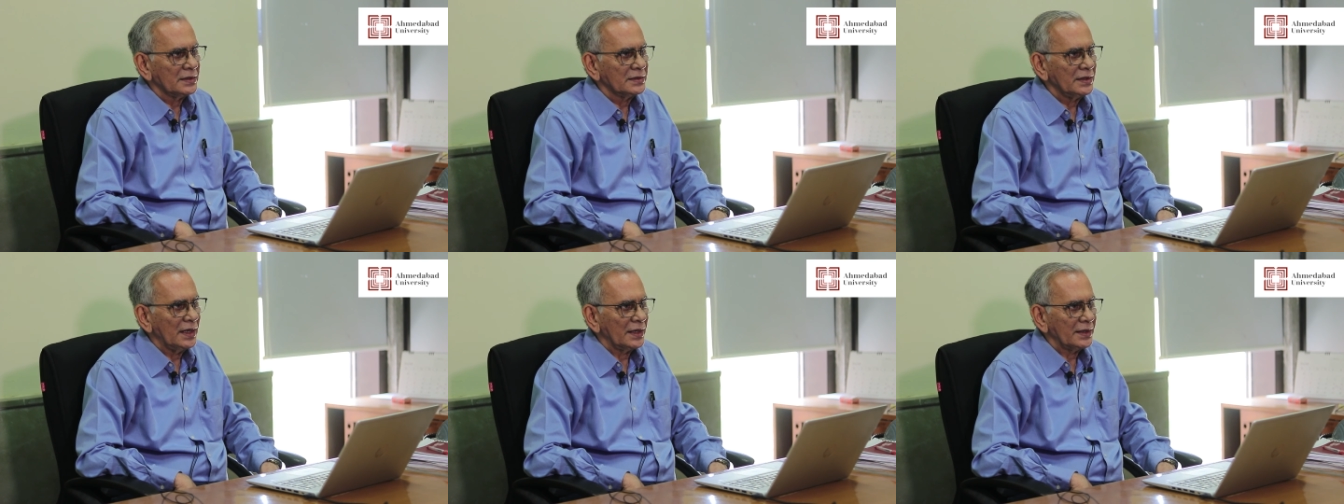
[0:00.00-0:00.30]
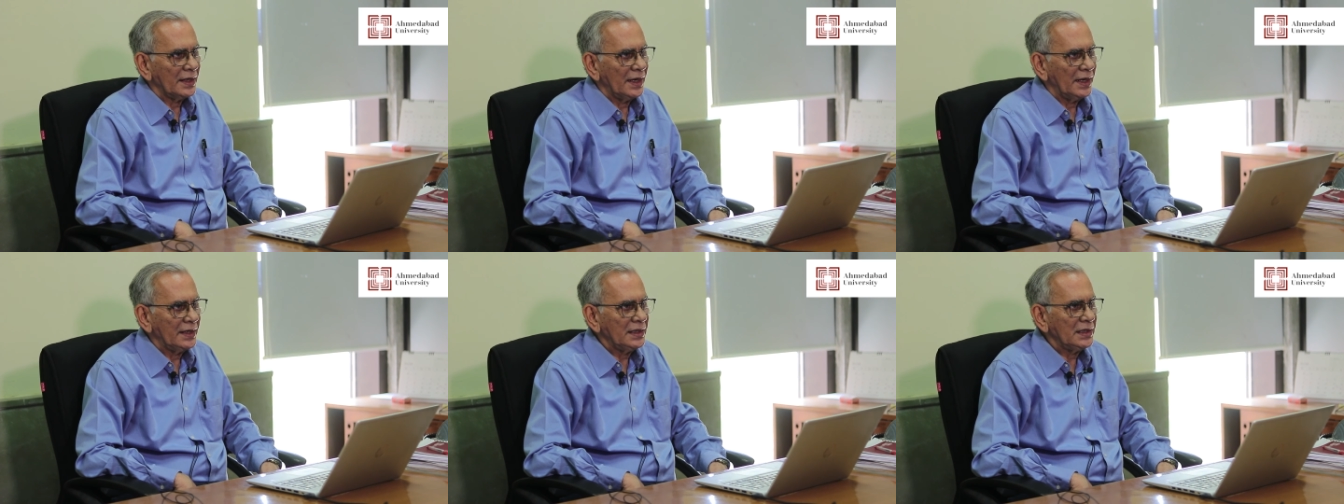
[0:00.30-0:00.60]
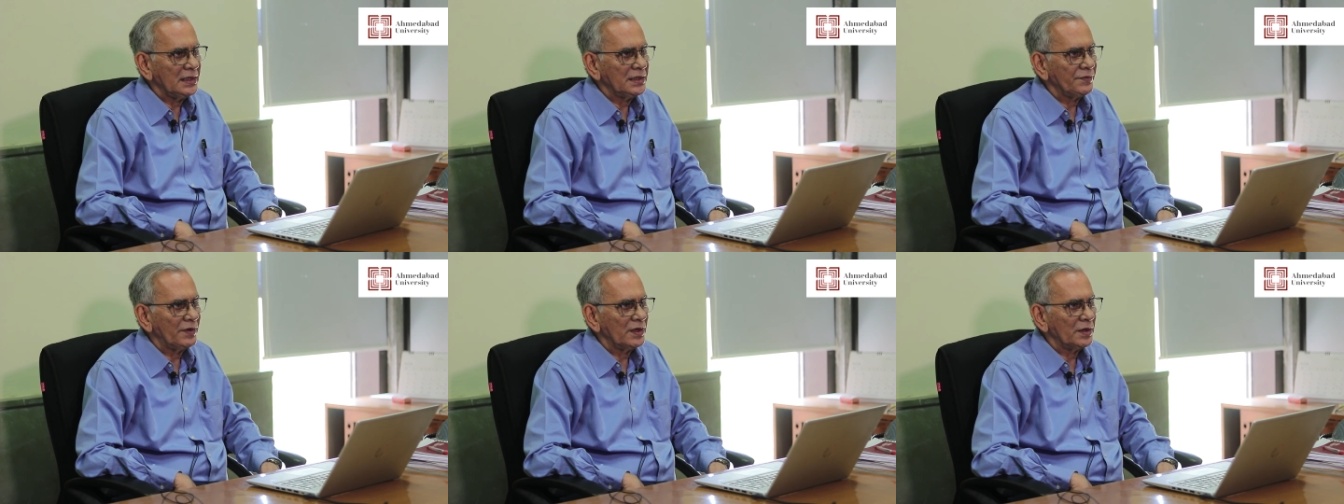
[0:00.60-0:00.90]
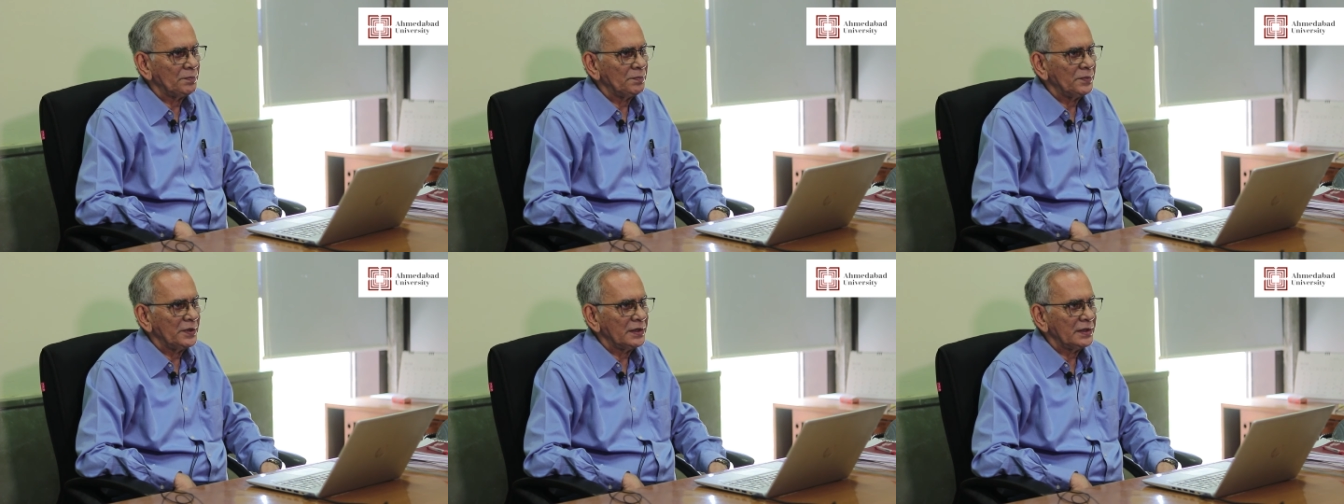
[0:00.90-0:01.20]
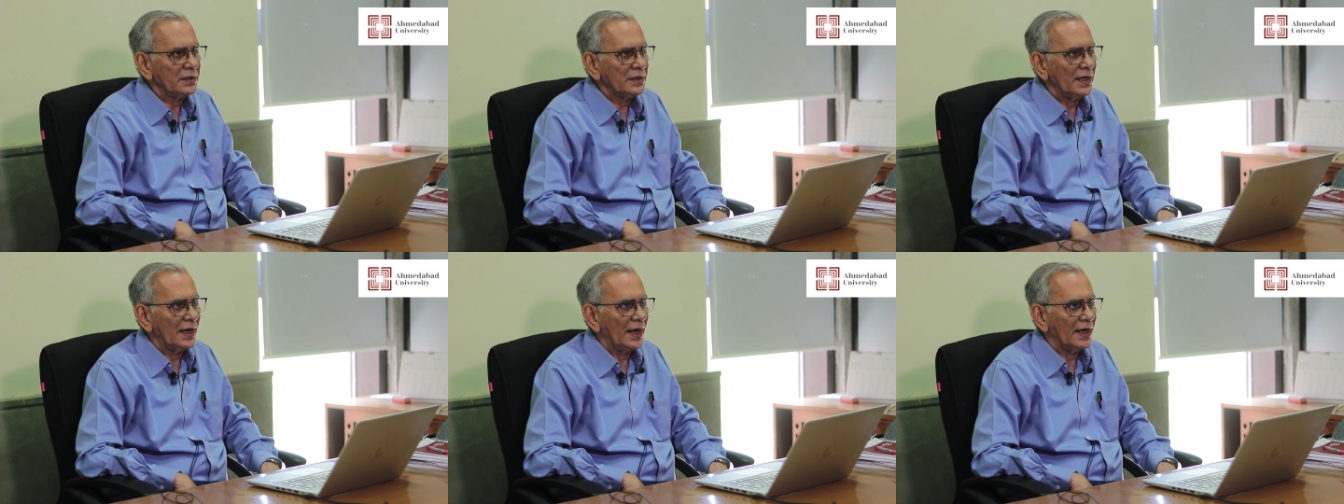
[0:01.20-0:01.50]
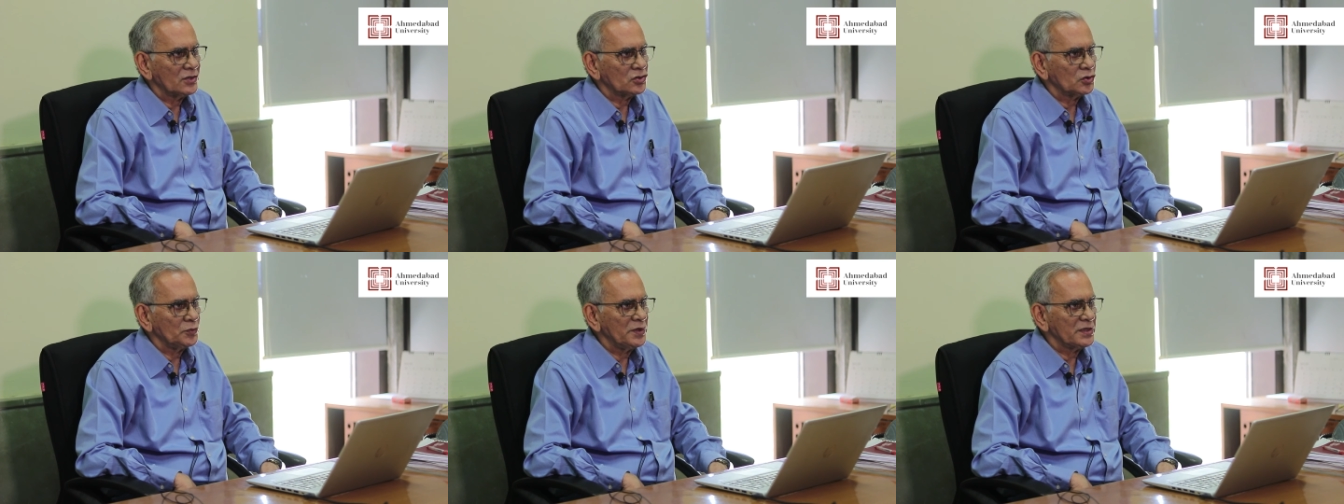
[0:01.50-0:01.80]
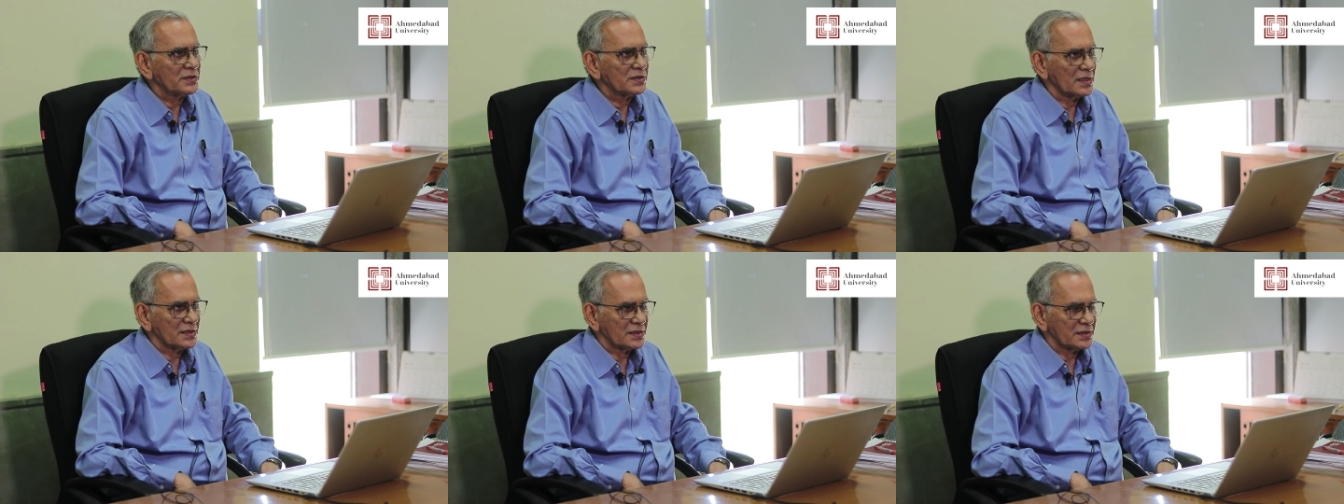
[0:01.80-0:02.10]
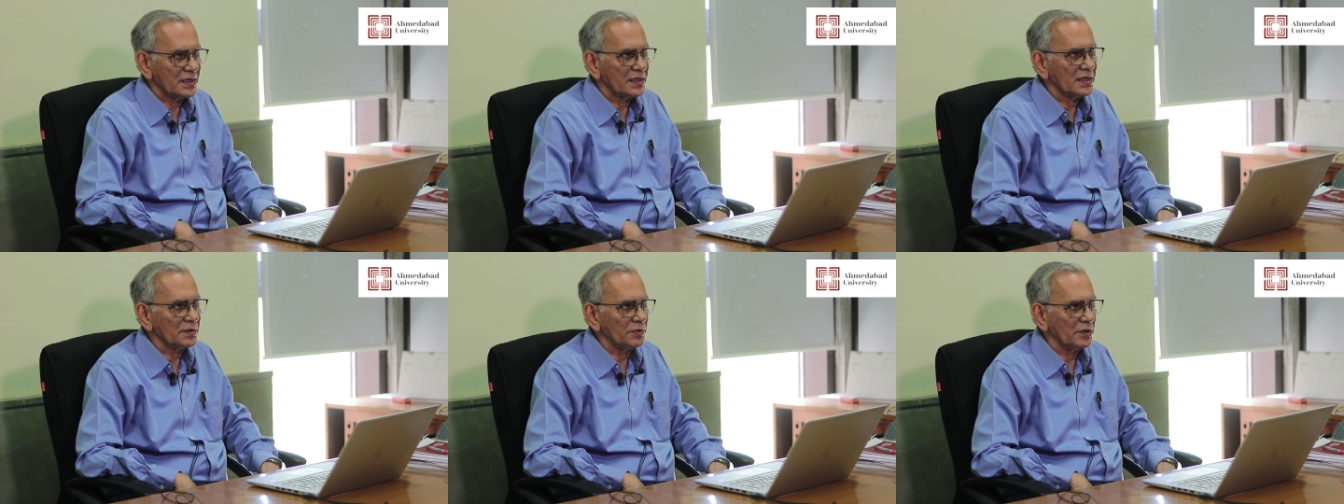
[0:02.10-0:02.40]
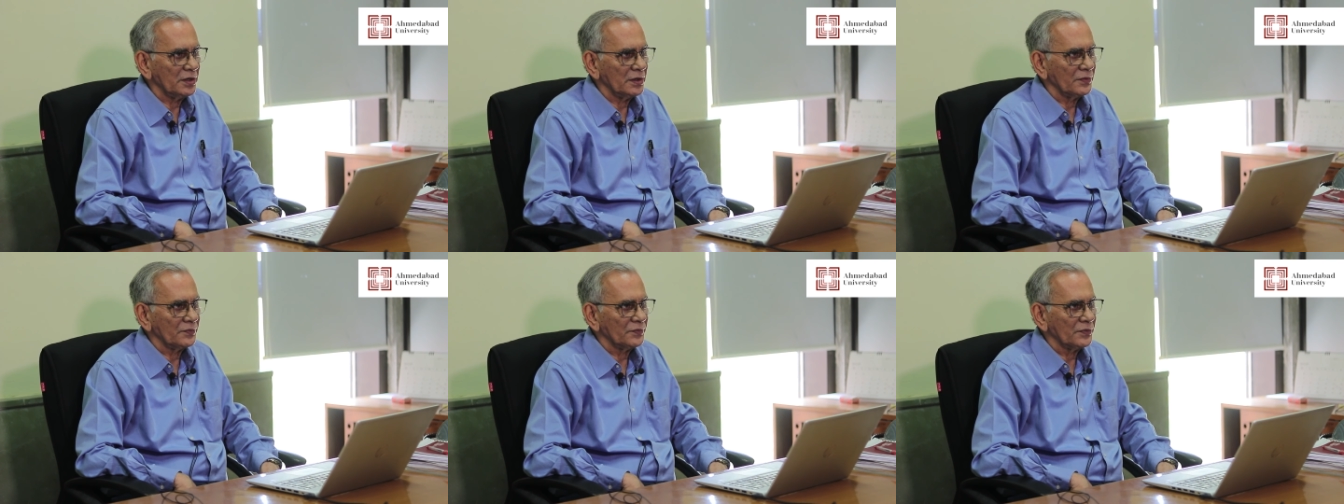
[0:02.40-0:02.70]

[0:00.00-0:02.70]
that any development has to be sustainable.